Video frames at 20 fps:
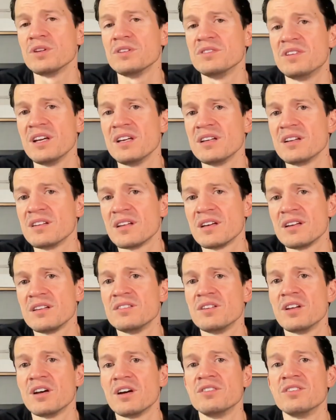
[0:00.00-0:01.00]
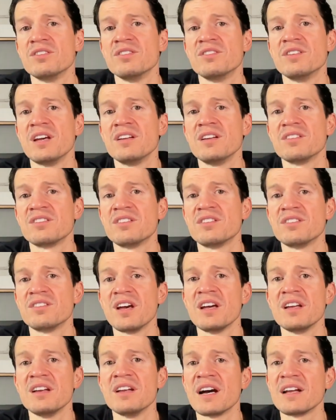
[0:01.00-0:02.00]
data then does is data is to
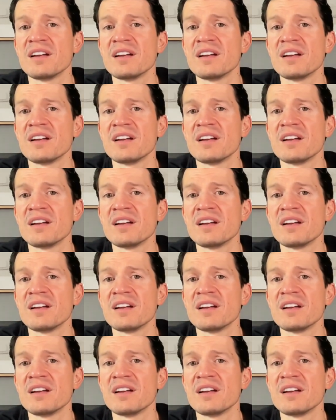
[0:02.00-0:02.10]
say, not